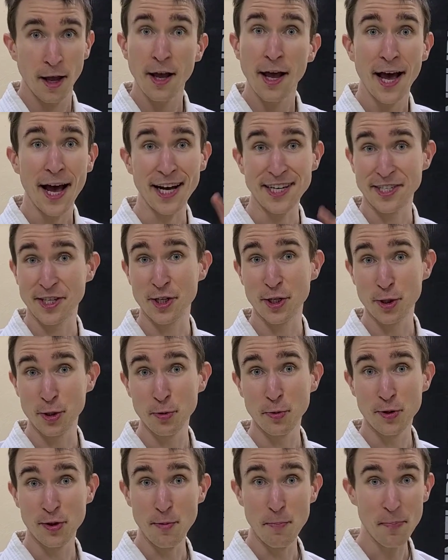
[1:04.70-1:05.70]
has to do
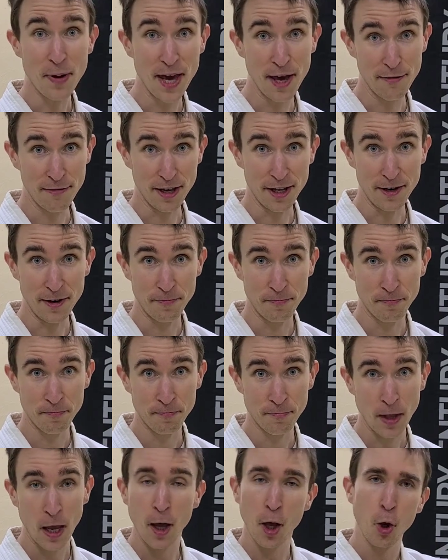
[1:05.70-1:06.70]
with the pivot.
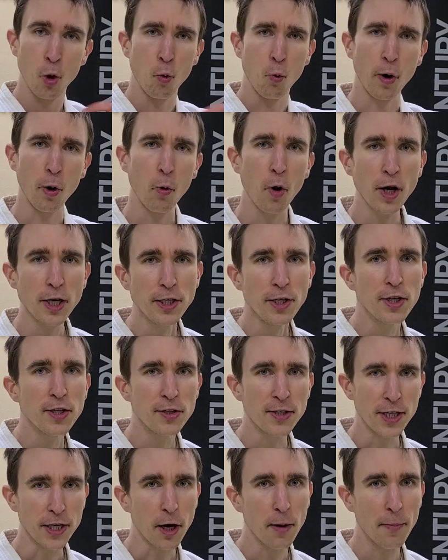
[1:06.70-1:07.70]
What I want you to
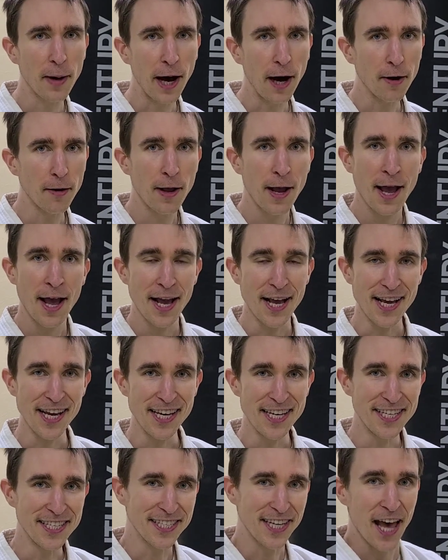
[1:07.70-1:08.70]
think about
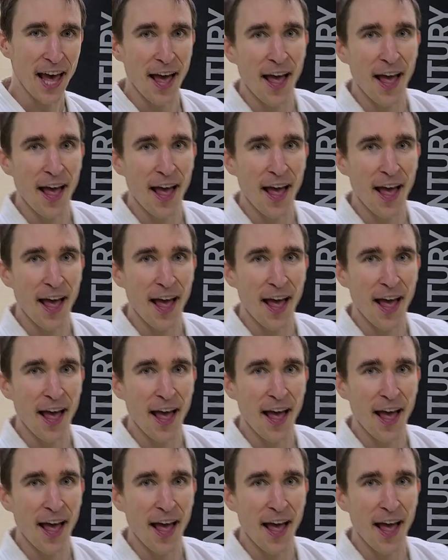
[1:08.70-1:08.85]
is